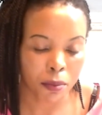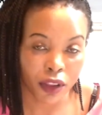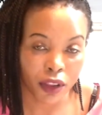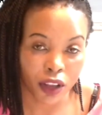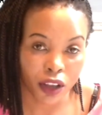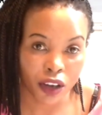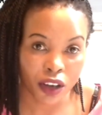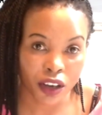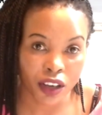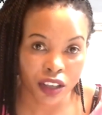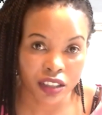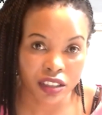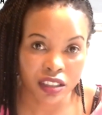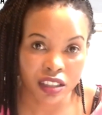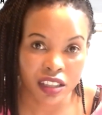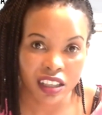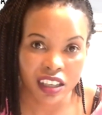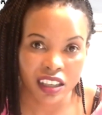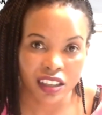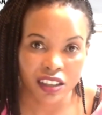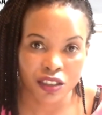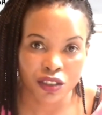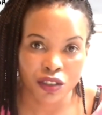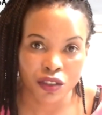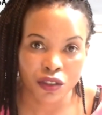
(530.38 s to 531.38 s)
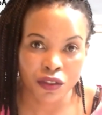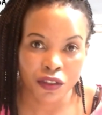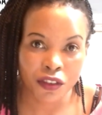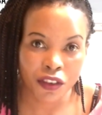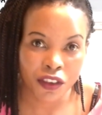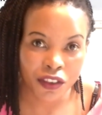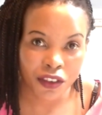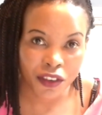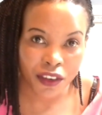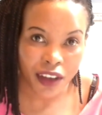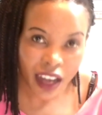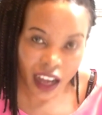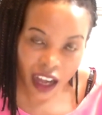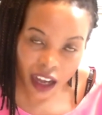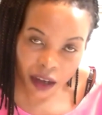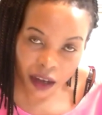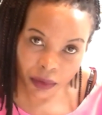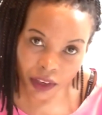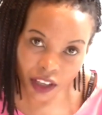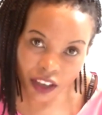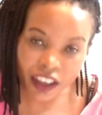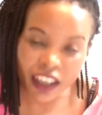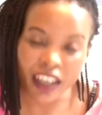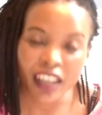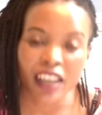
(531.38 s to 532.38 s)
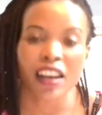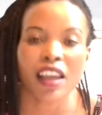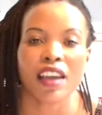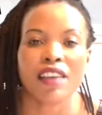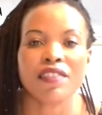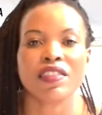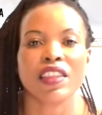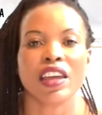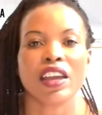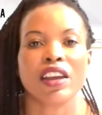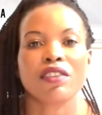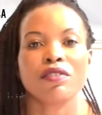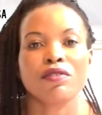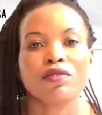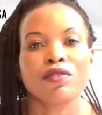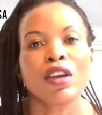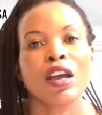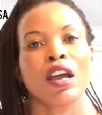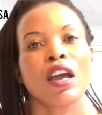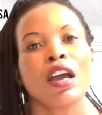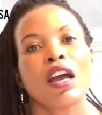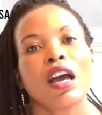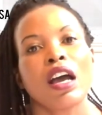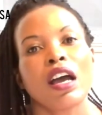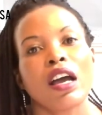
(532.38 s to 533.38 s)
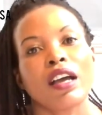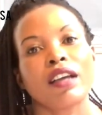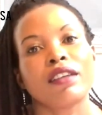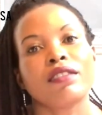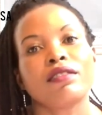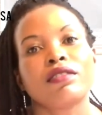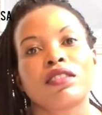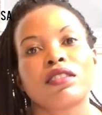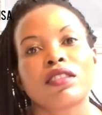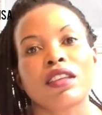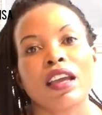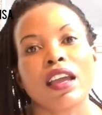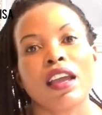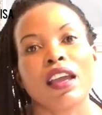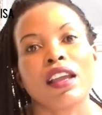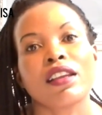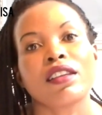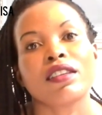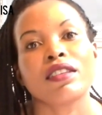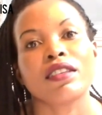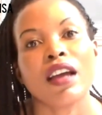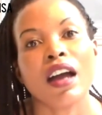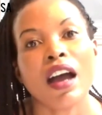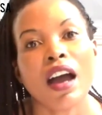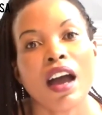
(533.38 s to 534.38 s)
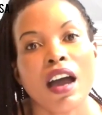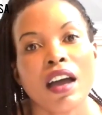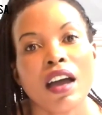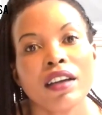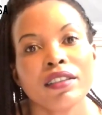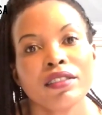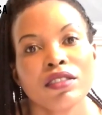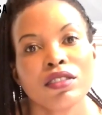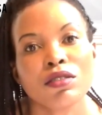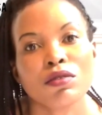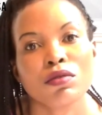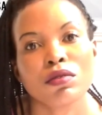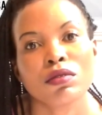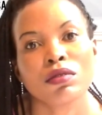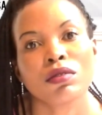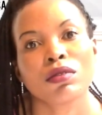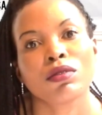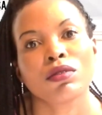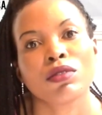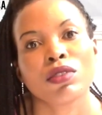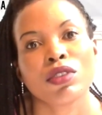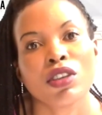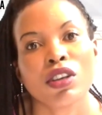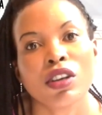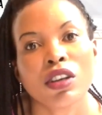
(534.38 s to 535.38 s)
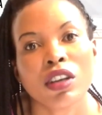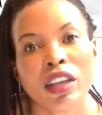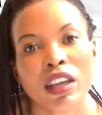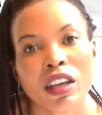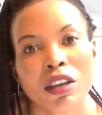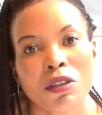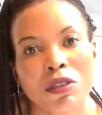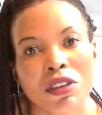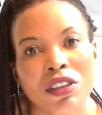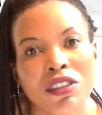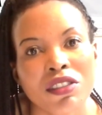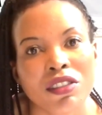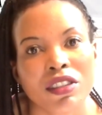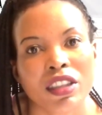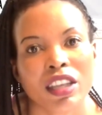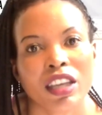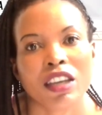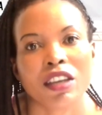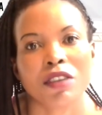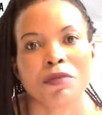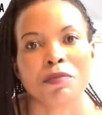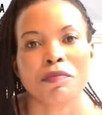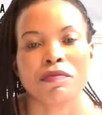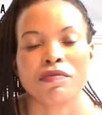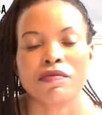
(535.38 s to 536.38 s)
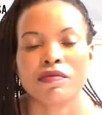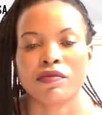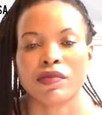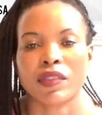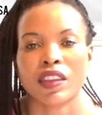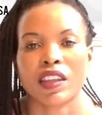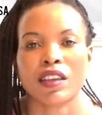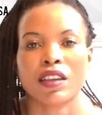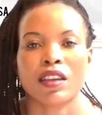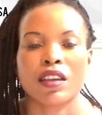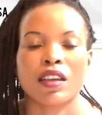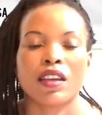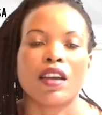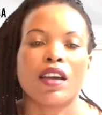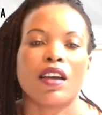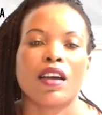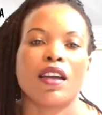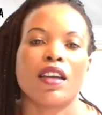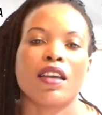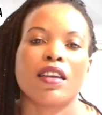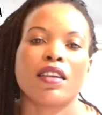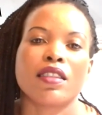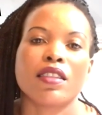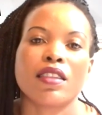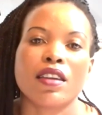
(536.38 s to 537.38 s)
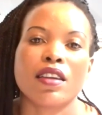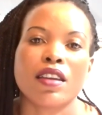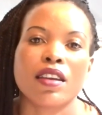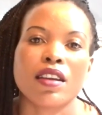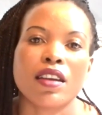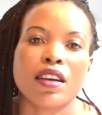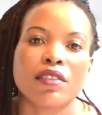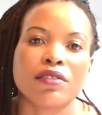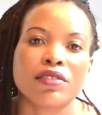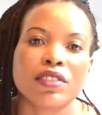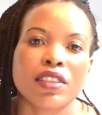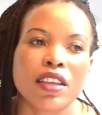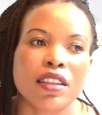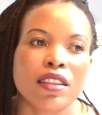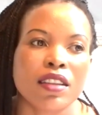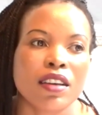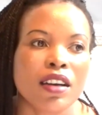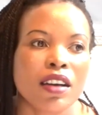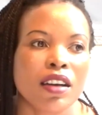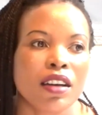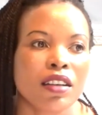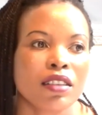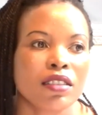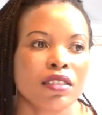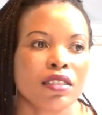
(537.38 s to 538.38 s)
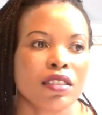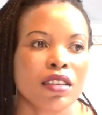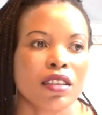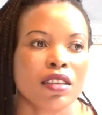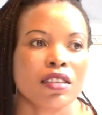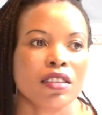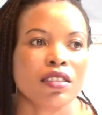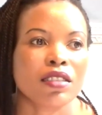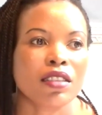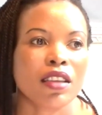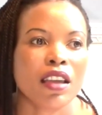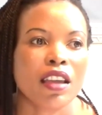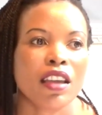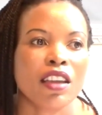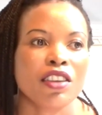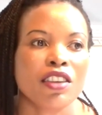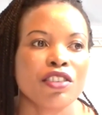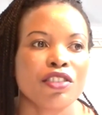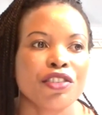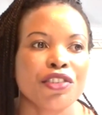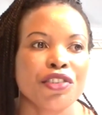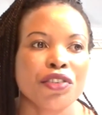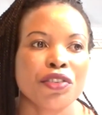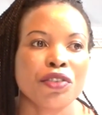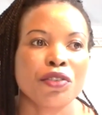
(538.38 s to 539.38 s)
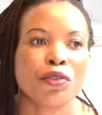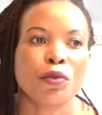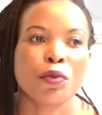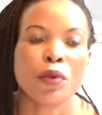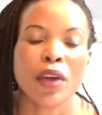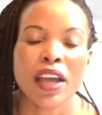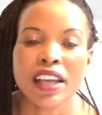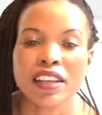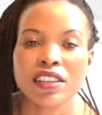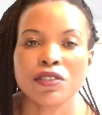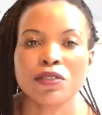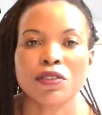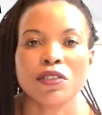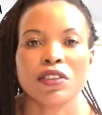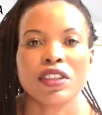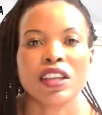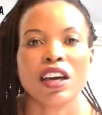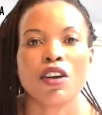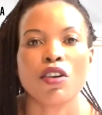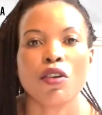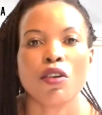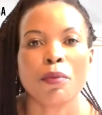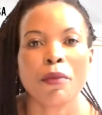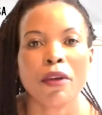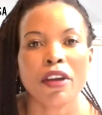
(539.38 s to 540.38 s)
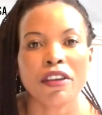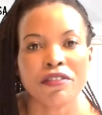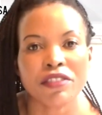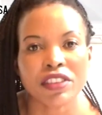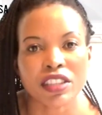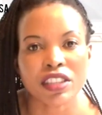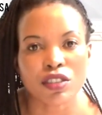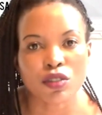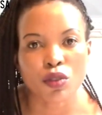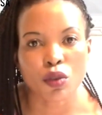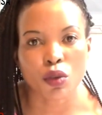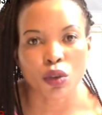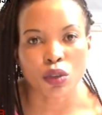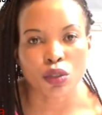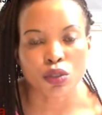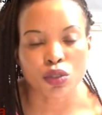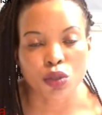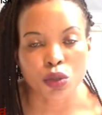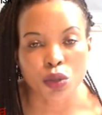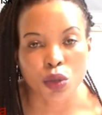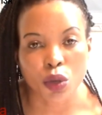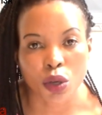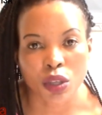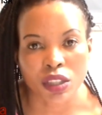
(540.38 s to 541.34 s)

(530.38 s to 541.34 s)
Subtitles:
uploaded? And then I said yes, we okay with them. And then after that, he said you should wait for the Home Office to